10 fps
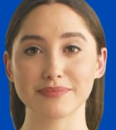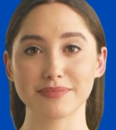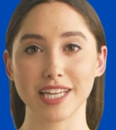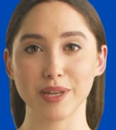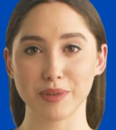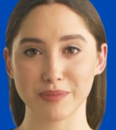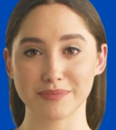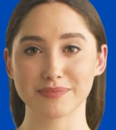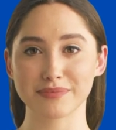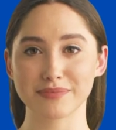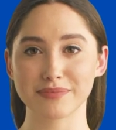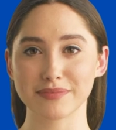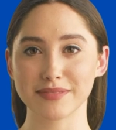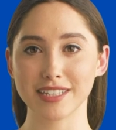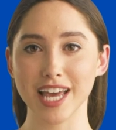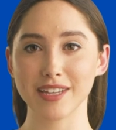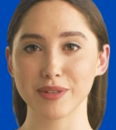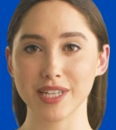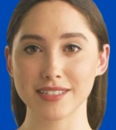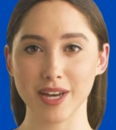Yellow.
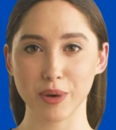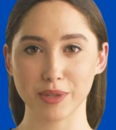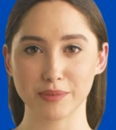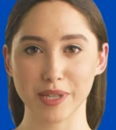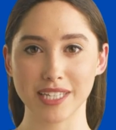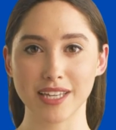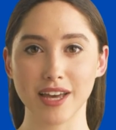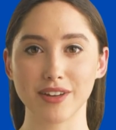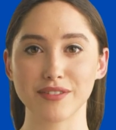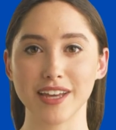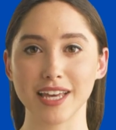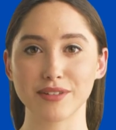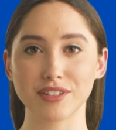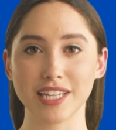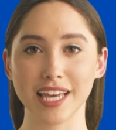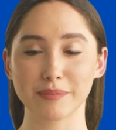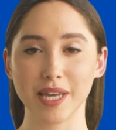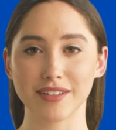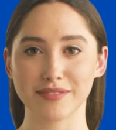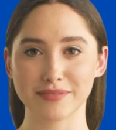Yellow has always been a color of energy and
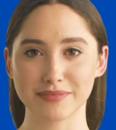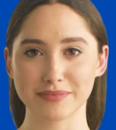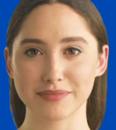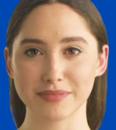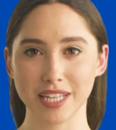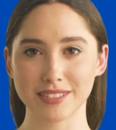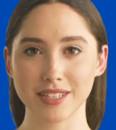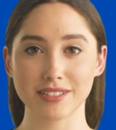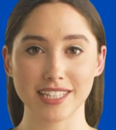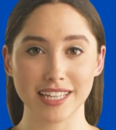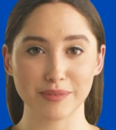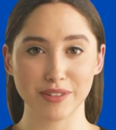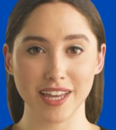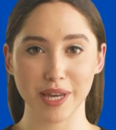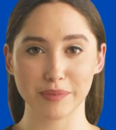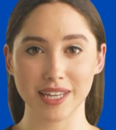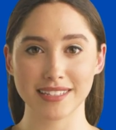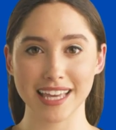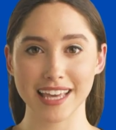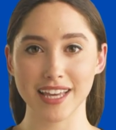life. Associated with
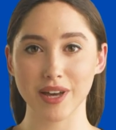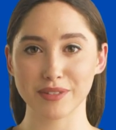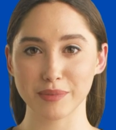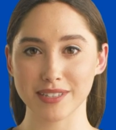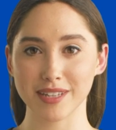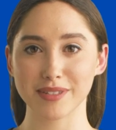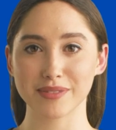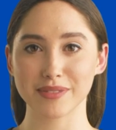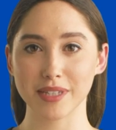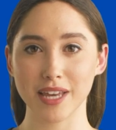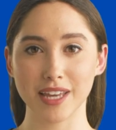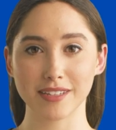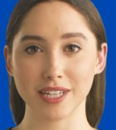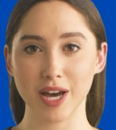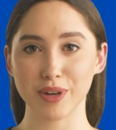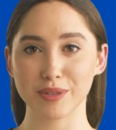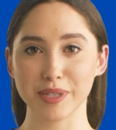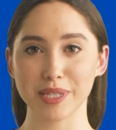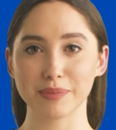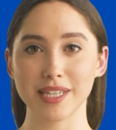happiness and optimism, the color
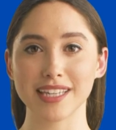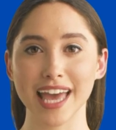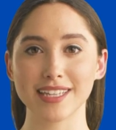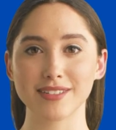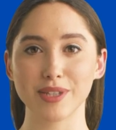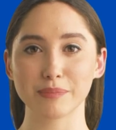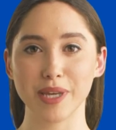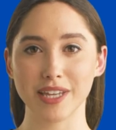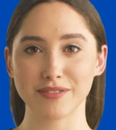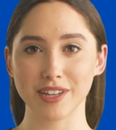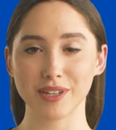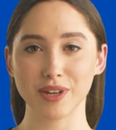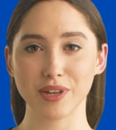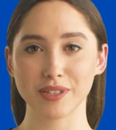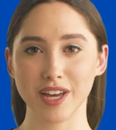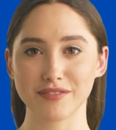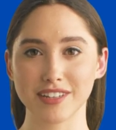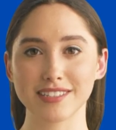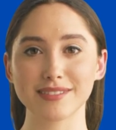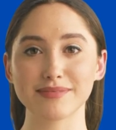might be an excellent pick for your home
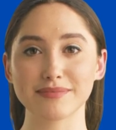office.